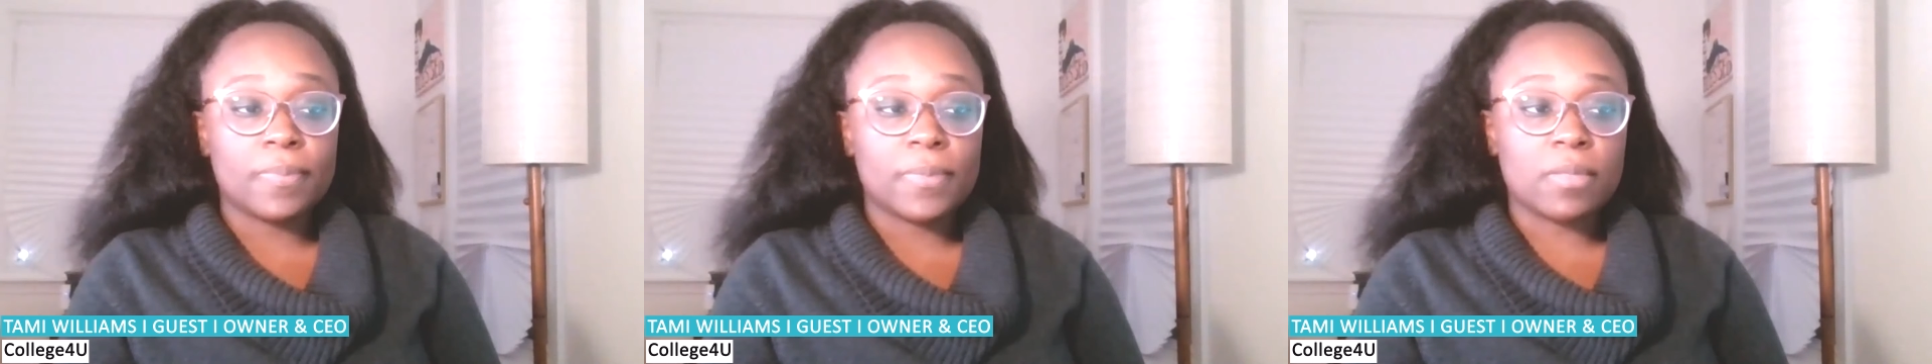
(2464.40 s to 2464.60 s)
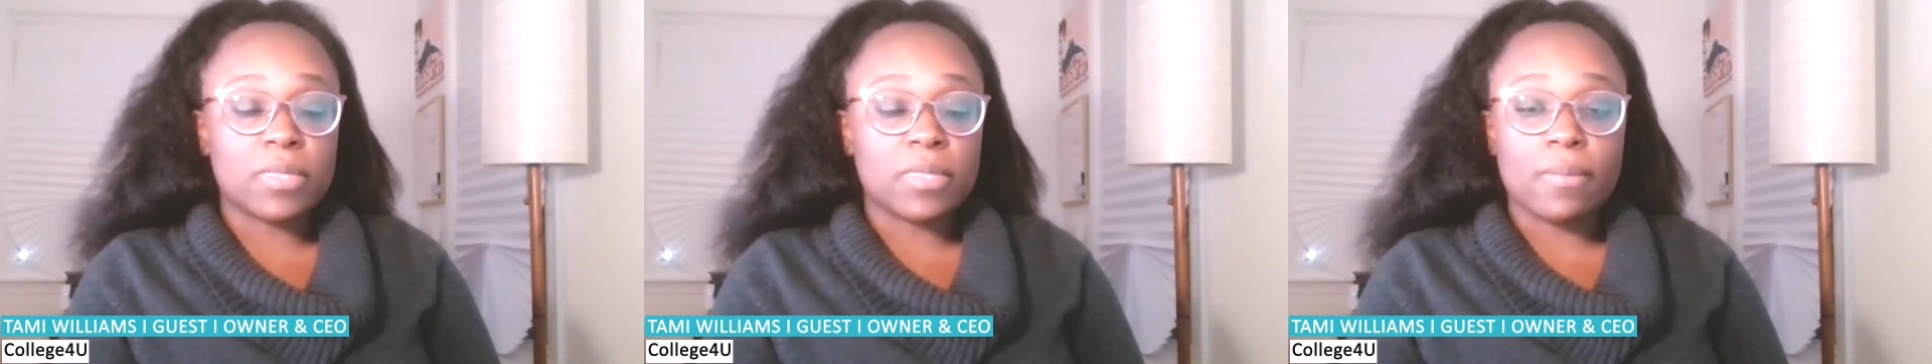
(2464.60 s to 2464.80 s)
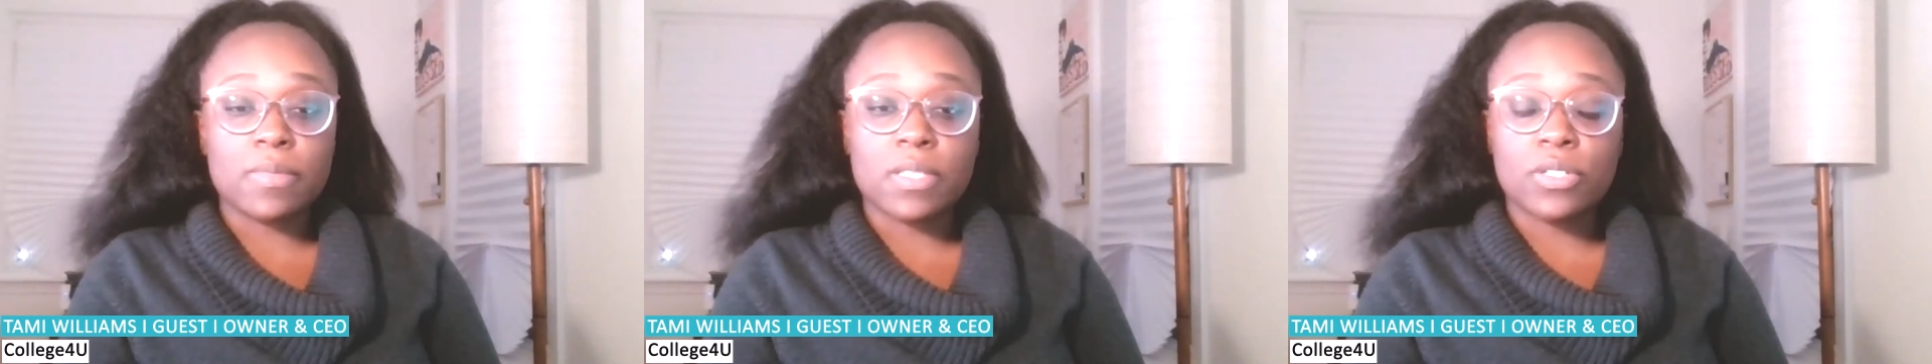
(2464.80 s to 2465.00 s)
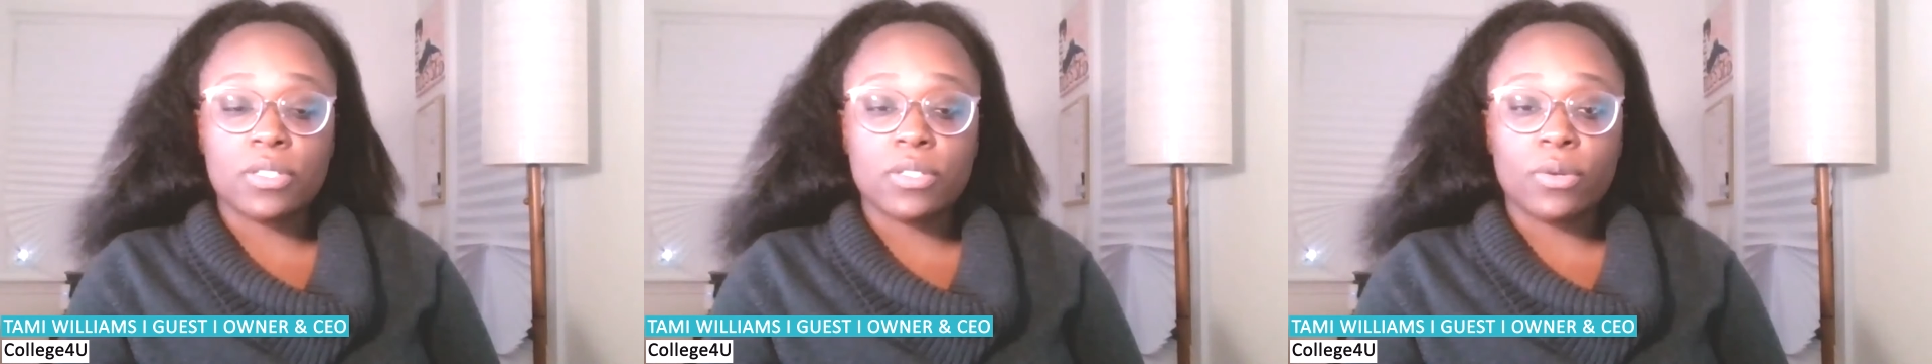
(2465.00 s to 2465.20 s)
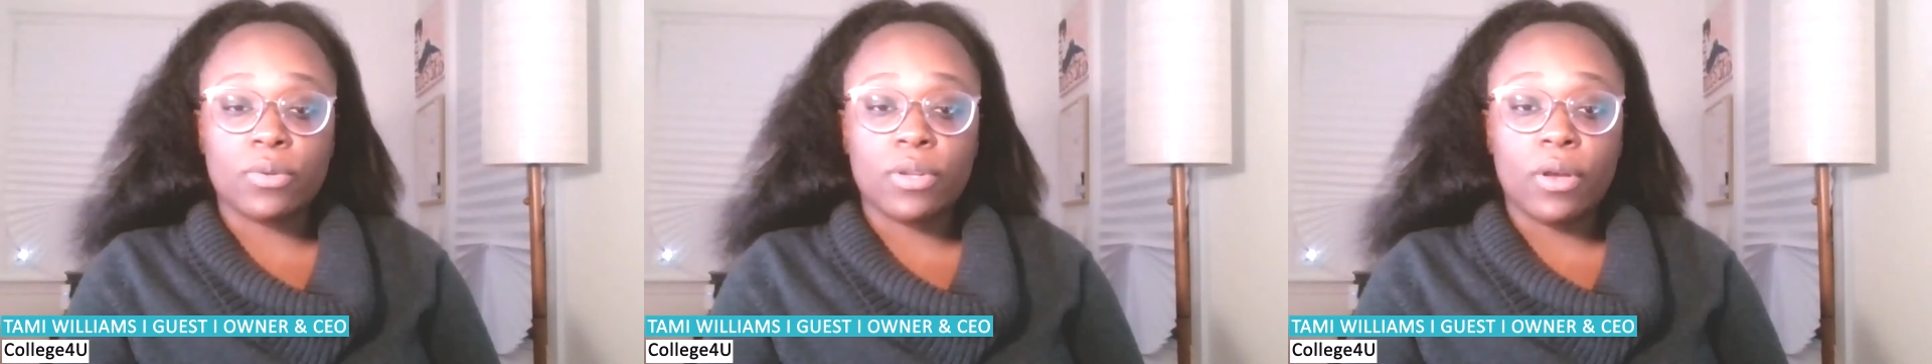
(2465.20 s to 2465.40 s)
sometimes they
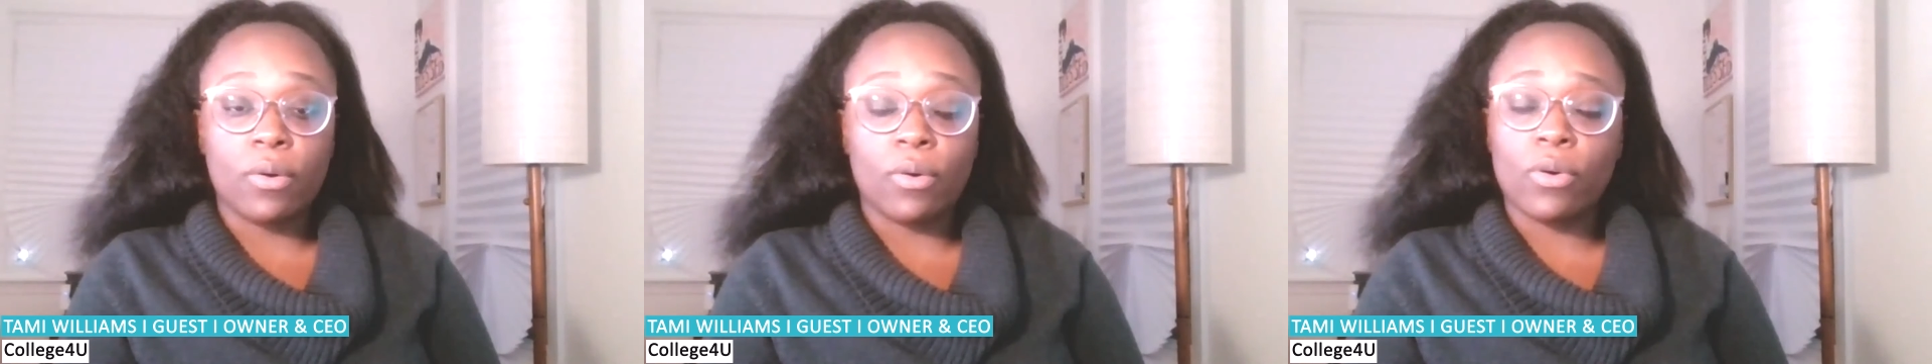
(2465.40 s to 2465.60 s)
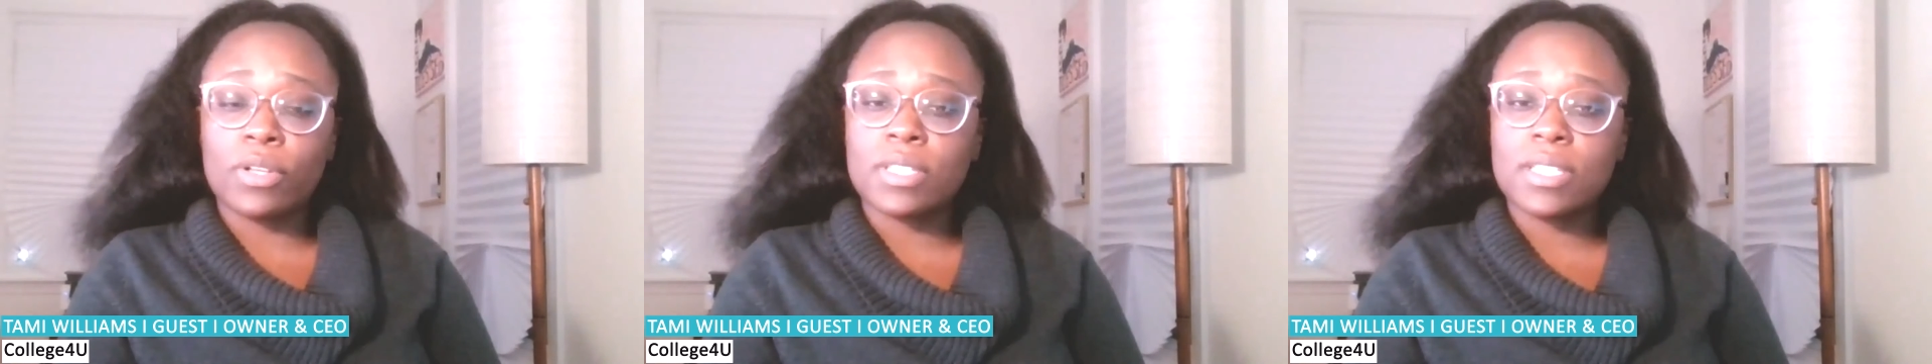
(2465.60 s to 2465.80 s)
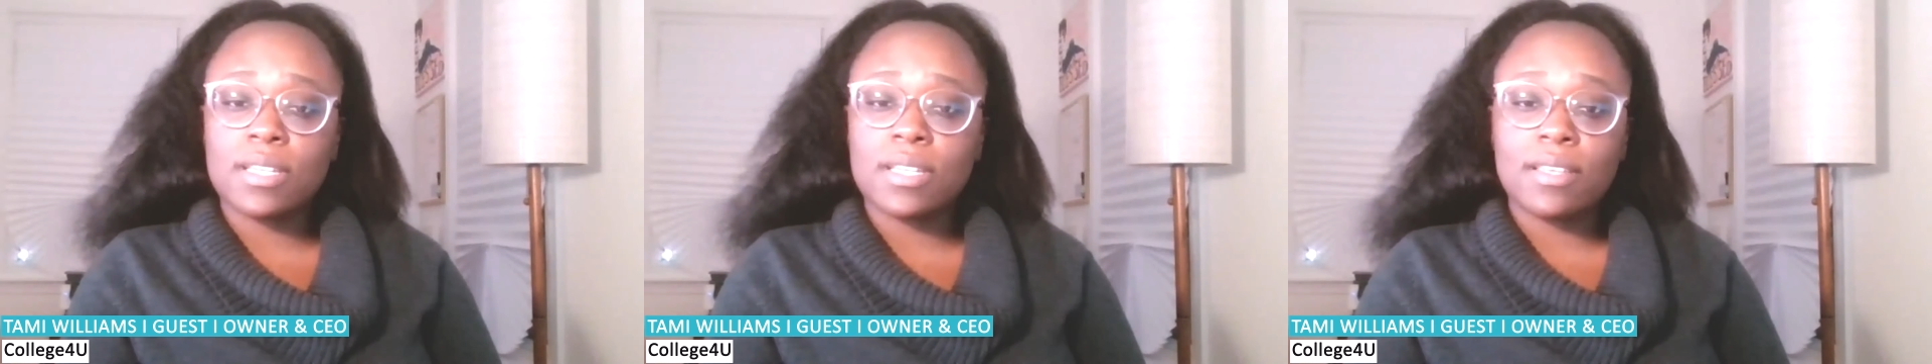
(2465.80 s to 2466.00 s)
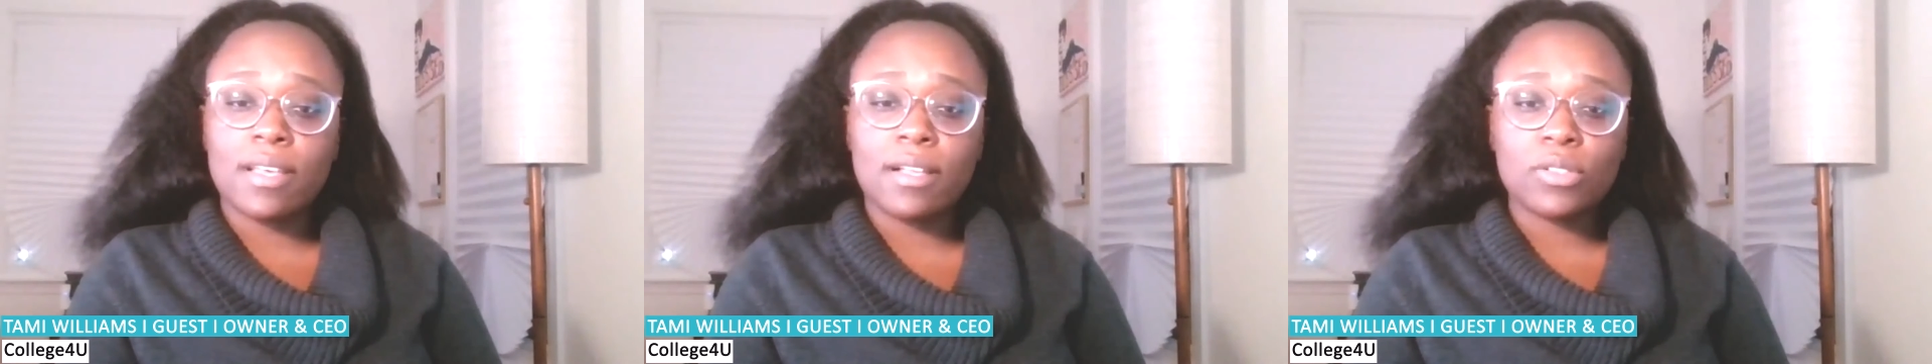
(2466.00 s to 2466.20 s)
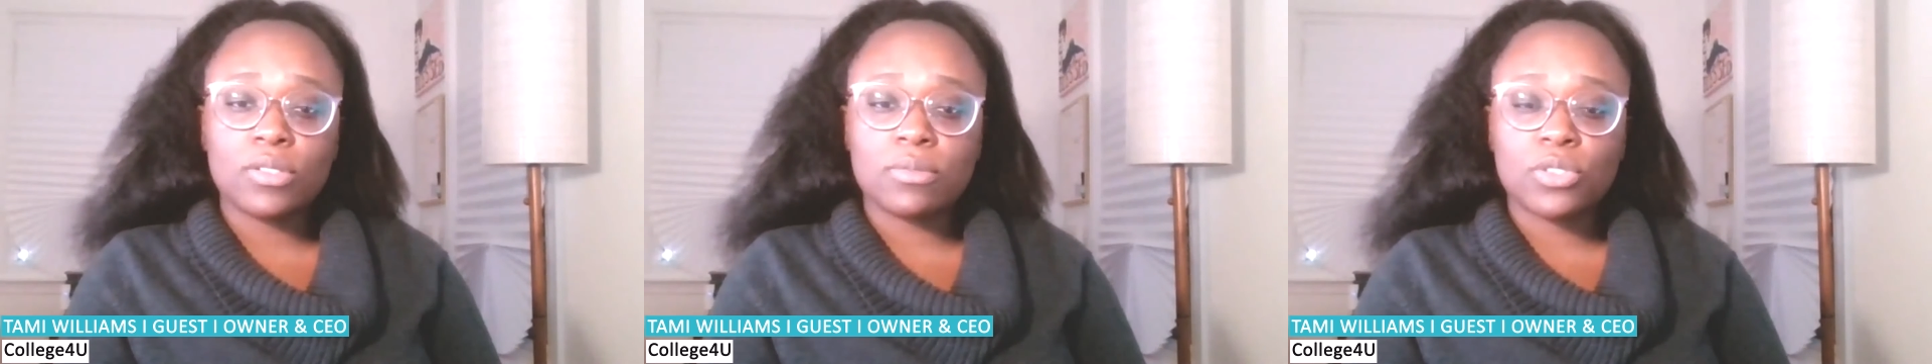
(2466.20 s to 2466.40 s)
just don't know. Or
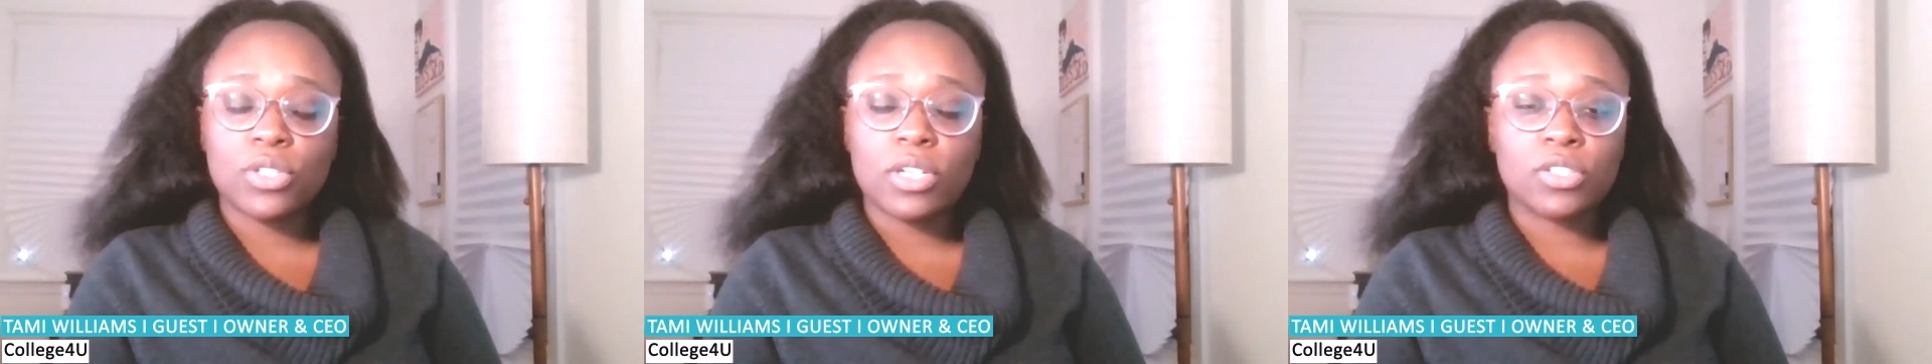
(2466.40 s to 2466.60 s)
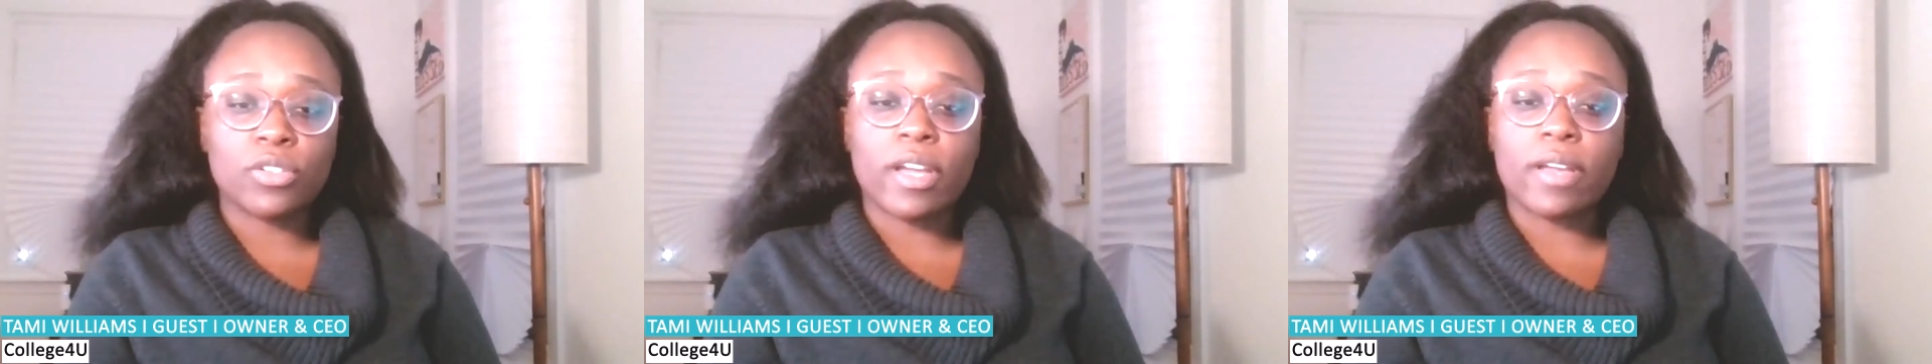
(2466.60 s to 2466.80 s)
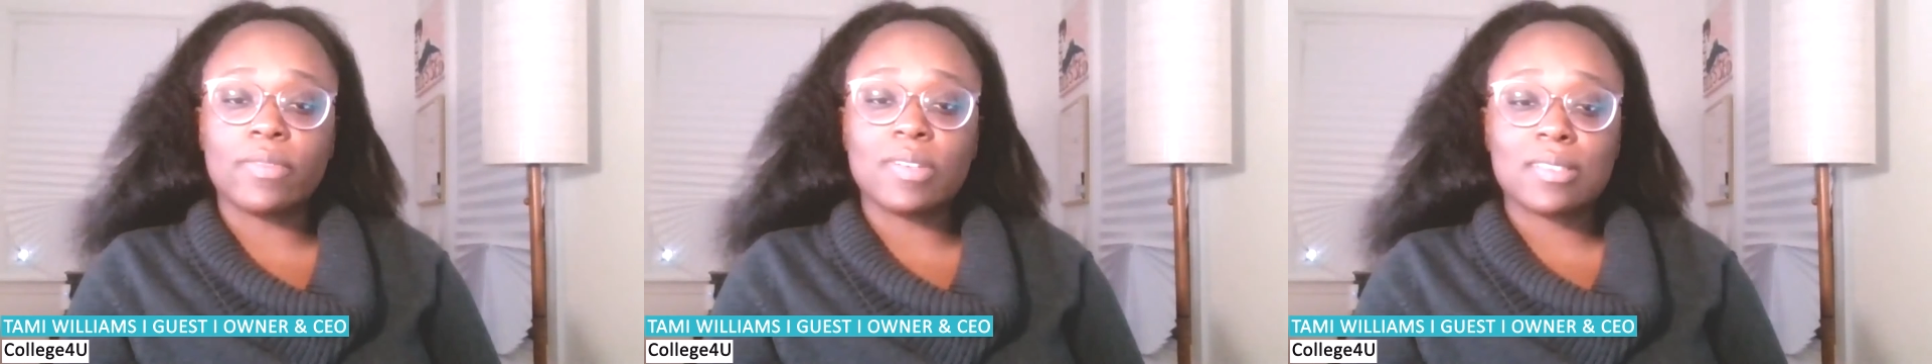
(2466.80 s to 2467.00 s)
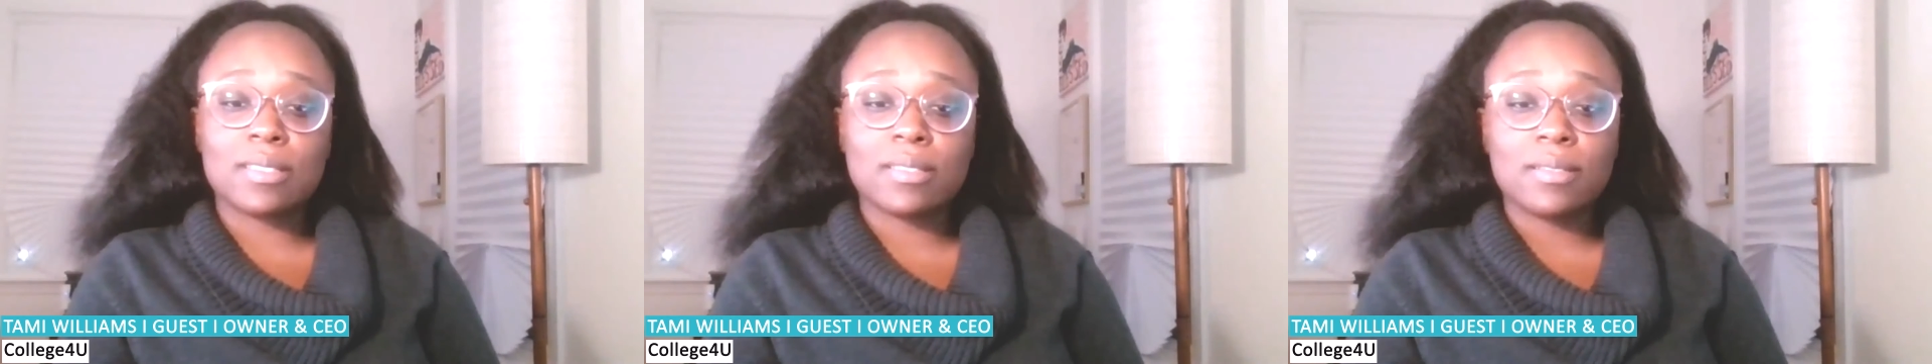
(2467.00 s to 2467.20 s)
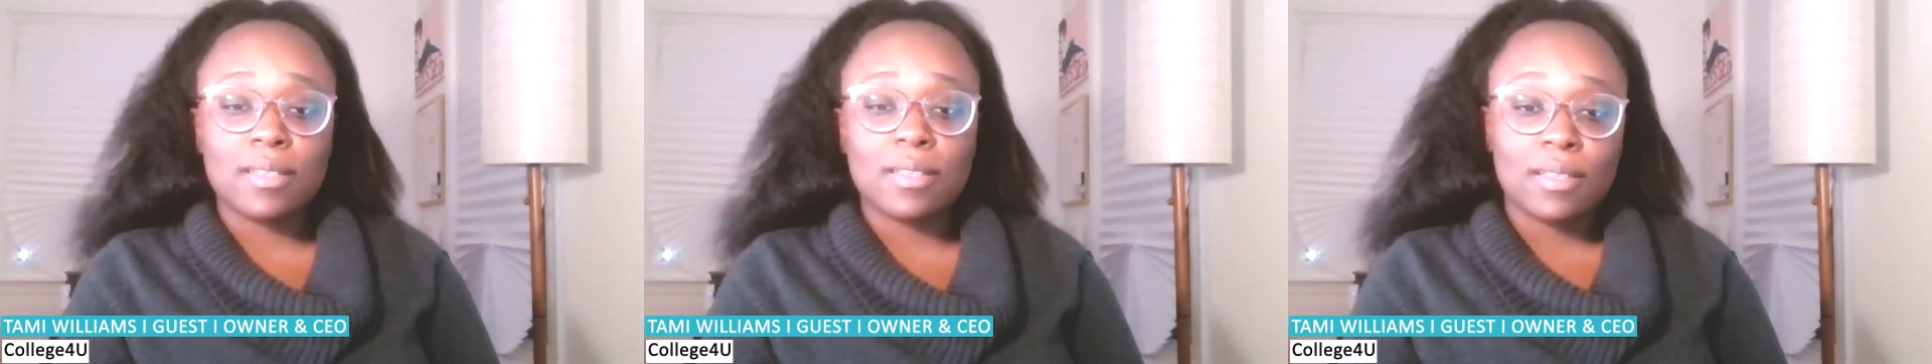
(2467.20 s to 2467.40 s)
CDL truck drivers,